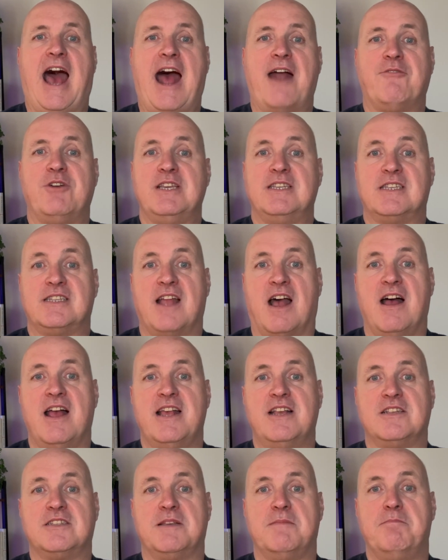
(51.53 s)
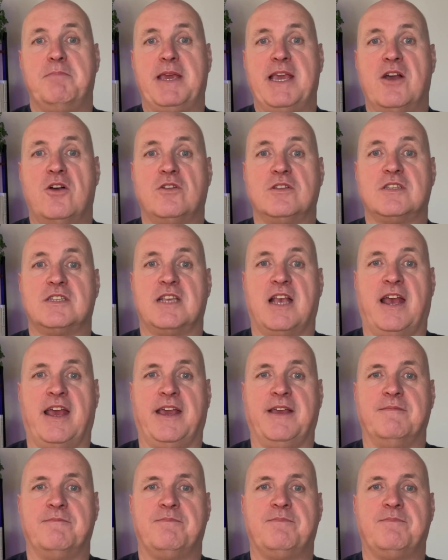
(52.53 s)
Harry Styles and Beyoncé.